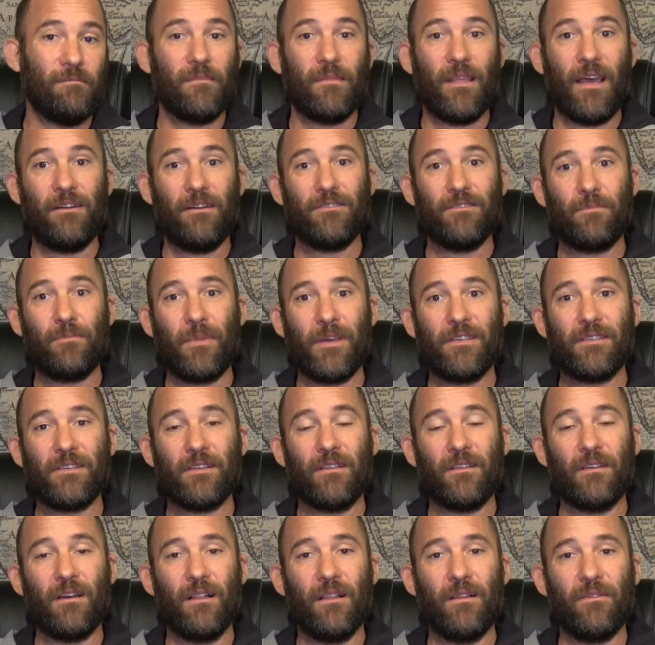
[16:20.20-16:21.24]
that's
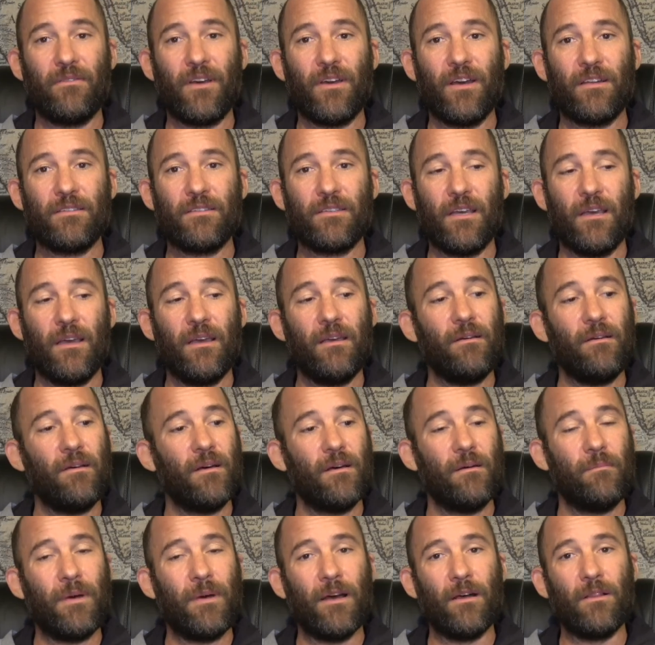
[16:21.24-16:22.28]
basically all I've got to say
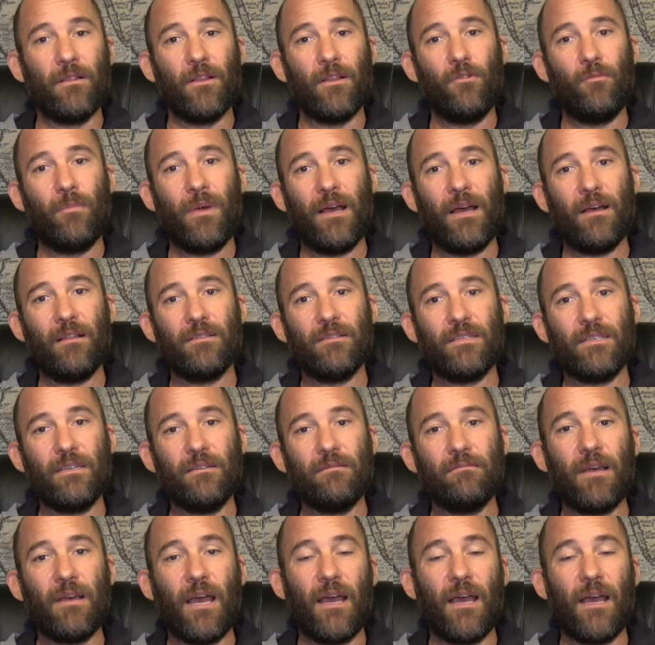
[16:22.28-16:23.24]
about load balancing.